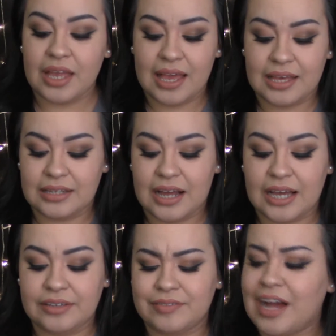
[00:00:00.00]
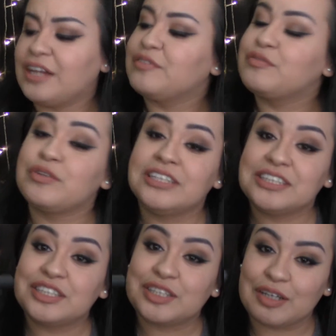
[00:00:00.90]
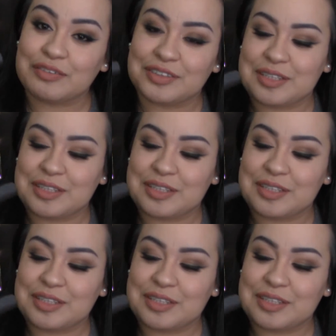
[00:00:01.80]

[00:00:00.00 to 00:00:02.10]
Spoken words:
And I've kind of rediscovered